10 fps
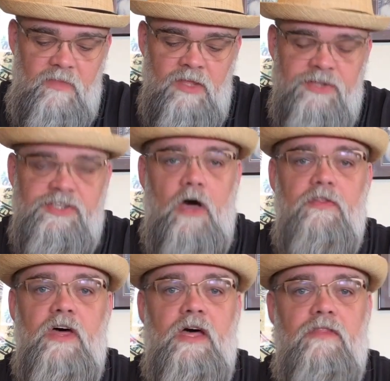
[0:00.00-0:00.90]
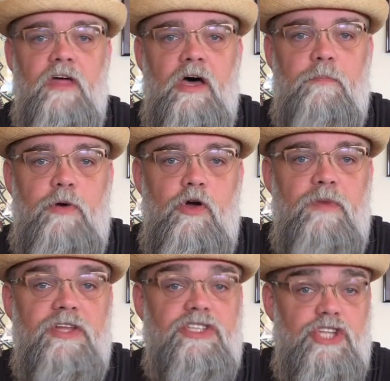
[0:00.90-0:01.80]
you saw the
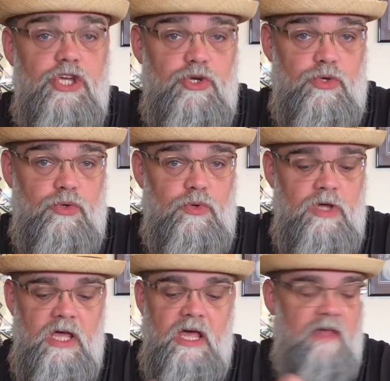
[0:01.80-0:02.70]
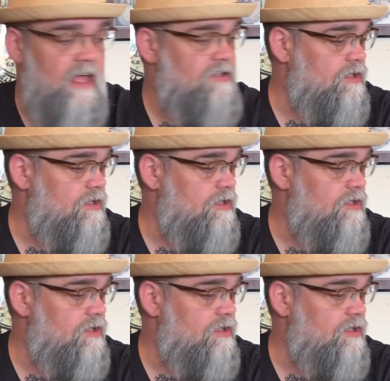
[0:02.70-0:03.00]
Puma 2, and that's